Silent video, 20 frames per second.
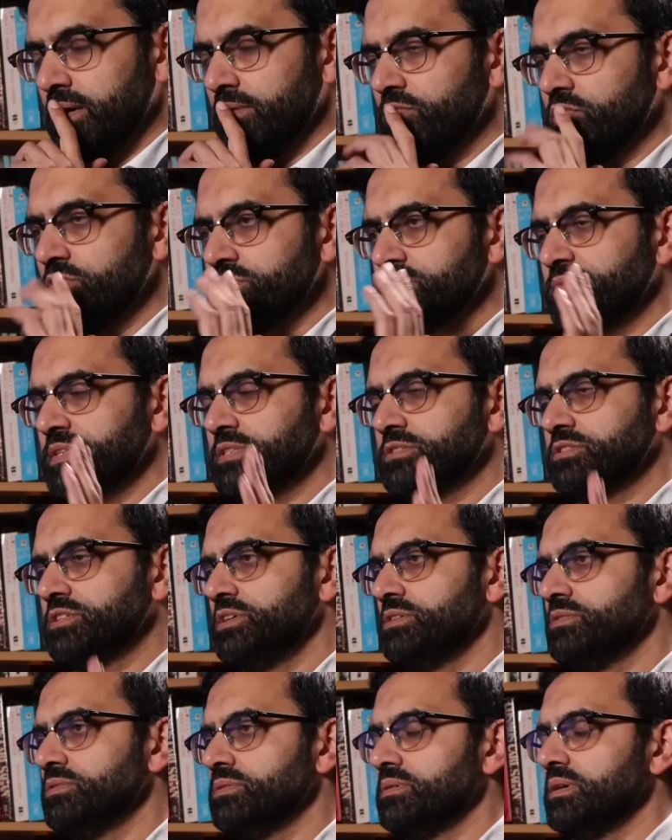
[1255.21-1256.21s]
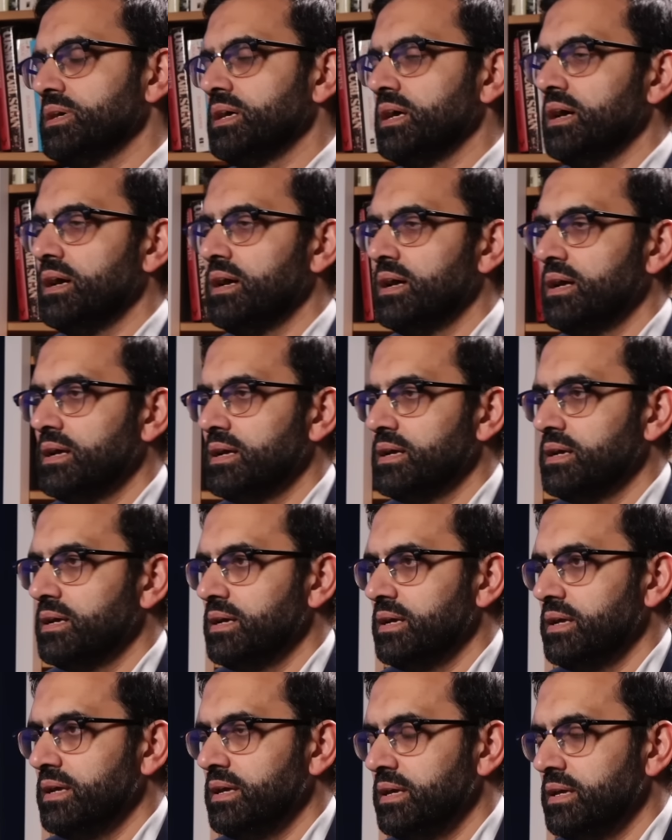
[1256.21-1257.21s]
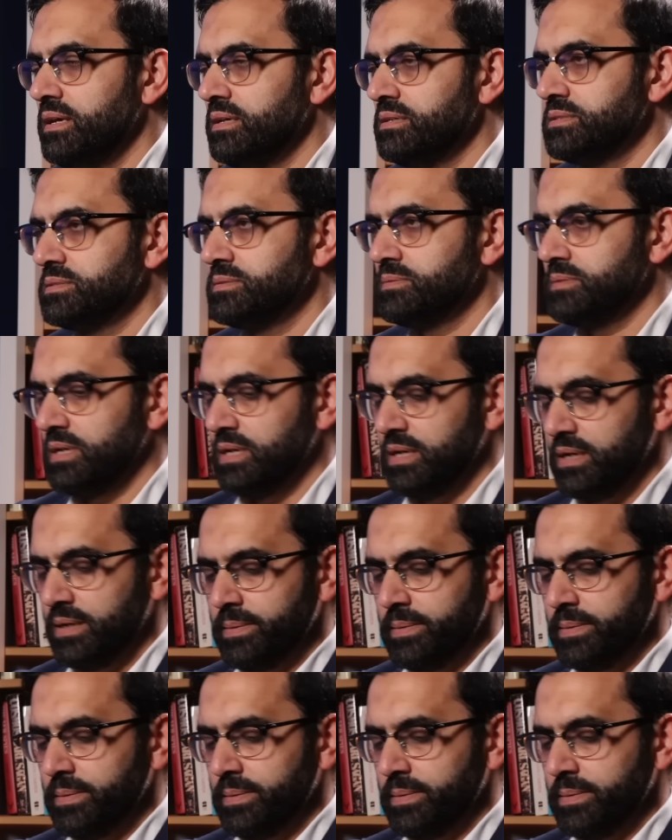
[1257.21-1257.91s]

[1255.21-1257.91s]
Of course, this deal is